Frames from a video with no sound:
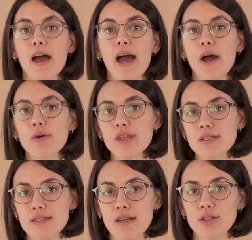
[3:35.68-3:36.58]
how the
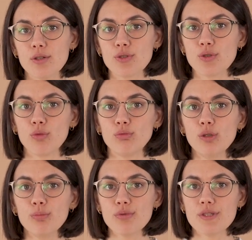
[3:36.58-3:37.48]
design control will
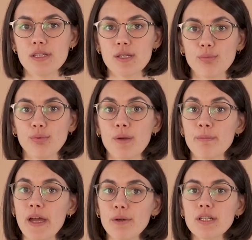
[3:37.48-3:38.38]
proceed
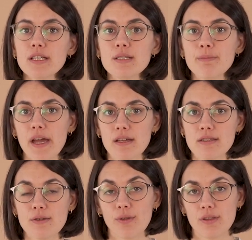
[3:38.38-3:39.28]
primarily
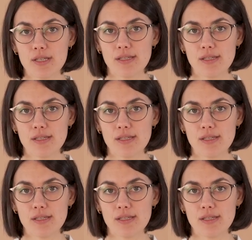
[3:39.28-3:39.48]
depends on this